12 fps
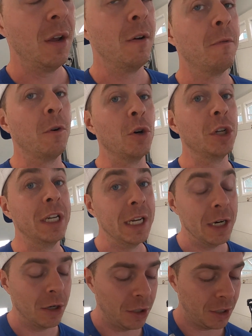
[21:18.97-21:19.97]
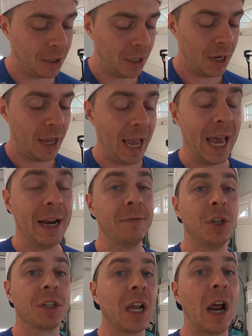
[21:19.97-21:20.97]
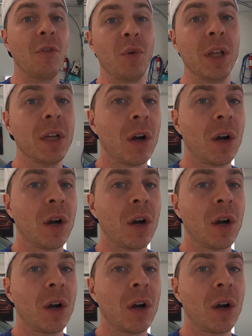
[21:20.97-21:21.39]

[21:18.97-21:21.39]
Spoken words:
for years and have just gotten really